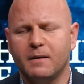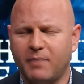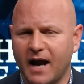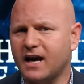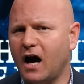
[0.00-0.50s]

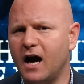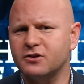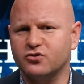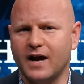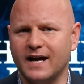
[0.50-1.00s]
By
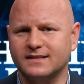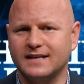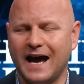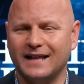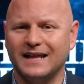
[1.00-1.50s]
contrast,
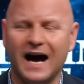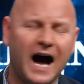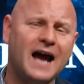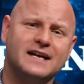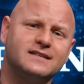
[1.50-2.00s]
at the
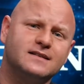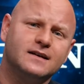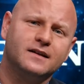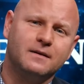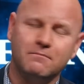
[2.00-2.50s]
height,
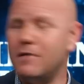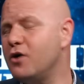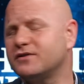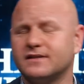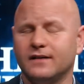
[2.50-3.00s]
the
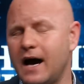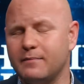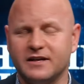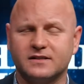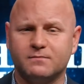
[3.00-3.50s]
most
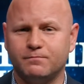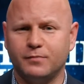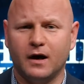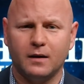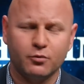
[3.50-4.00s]
lobbyists
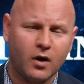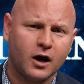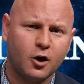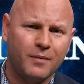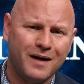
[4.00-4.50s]
uh, Barack
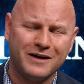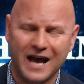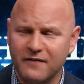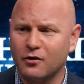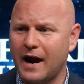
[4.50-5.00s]
Obama
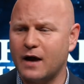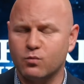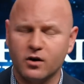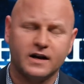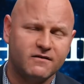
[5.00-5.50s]
ever had
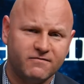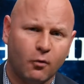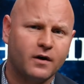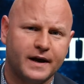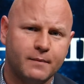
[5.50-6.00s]
working
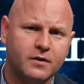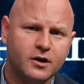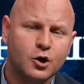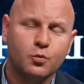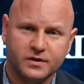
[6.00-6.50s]
for him
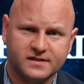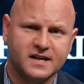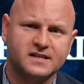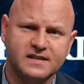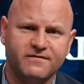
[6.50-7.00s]
was
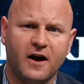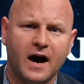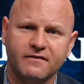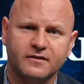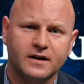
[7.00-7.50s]

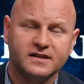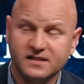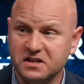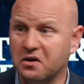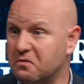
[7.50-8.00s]
sixty-five.
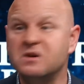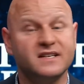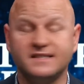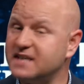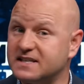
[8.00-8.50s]
Still,
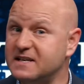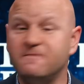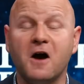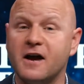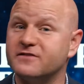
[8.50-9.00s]

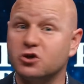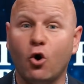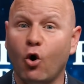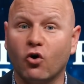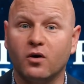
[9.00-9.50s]
sixty-five is a
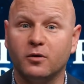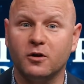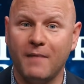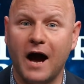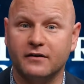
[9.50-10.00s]
horrible
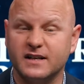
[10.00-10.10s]
amount.